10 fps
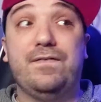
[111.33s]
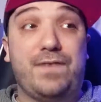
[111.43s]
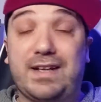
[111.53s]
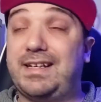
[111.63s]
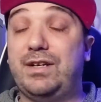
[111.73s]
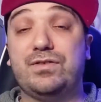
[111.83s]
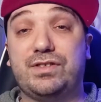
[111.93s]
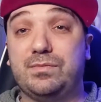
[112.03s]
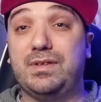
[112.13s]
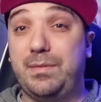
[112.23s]
In fact, I know
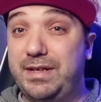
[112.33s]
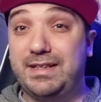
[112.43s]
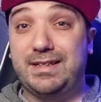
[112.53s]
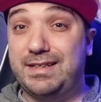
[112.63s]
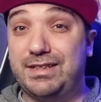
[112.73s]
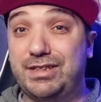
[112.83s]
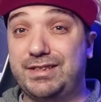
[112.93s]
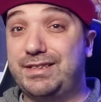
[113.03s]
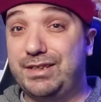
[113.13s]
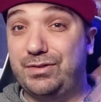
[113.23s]
some limited
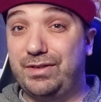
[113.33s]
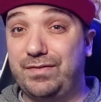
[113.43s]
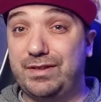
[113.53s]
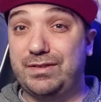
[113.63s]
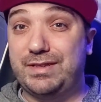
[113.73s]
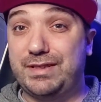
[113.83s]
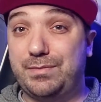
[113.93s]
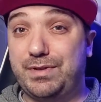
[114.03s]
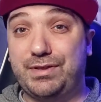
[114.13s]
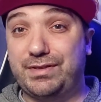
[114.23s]
editions that don't even do
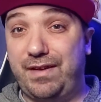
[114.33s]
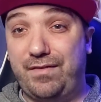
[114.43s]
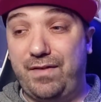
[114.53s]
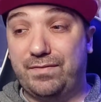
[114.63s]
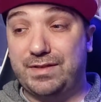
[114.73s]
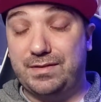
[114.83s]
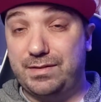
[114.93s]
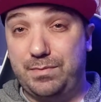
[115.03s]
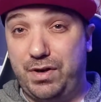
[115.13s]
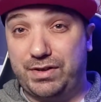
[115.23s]
steelbooks. I've done
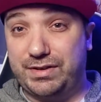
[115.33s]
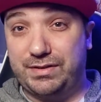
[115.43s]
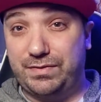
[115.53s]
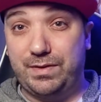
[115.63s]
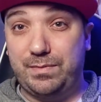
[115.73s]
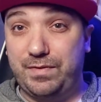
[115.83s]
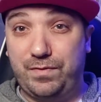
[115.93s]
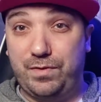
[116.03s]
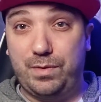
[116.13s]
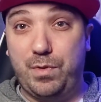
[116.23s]
unboxings for them
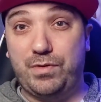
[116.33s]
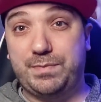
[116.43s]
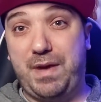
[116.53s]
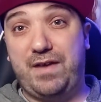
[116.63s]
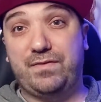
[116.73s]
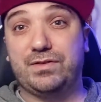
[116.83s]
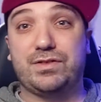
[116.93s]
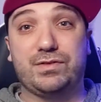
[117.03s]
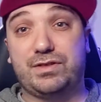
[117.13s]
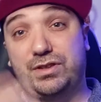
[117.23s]
before. I'm always
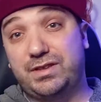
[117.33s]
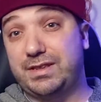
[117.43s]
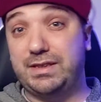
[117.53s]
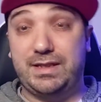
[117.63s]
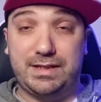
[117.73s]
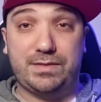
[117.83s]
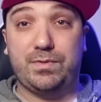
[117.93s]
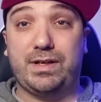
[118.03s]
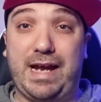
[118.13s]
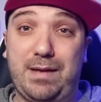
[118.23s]
baffled, so it's good to see that this
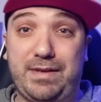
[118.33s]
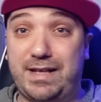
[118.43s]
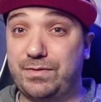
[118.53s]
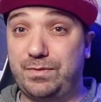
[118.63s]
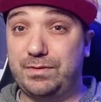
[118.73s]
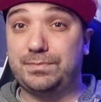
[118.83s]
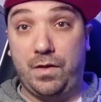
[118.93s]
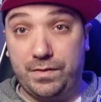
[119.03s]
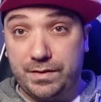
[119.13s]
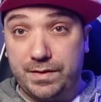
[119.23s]
game gets one.
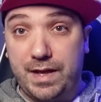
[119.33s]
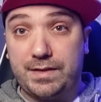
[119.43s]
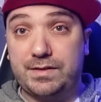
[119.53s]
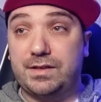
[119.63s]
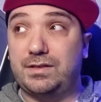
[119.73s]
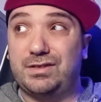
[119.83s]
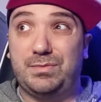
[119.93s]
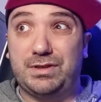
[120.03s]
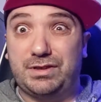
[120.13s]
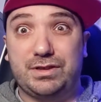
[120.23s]
Other than that, there's not too
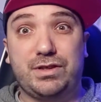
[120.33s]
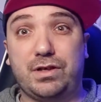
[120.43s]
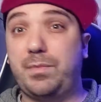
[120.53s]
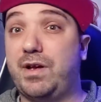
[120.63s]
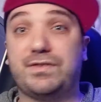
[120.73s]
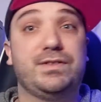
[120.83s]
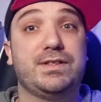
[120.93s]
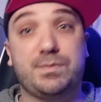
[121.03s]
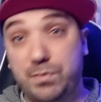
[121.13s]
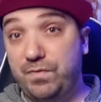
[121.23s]
much to talk about, so
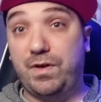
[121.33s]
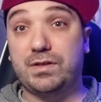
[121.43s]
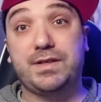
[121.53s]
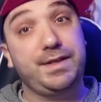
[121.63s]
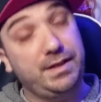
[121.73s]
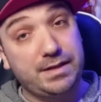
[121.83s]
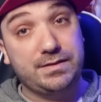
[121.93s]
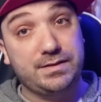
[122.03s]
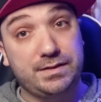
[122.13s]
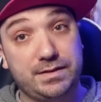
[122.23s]
let's move on to the collector's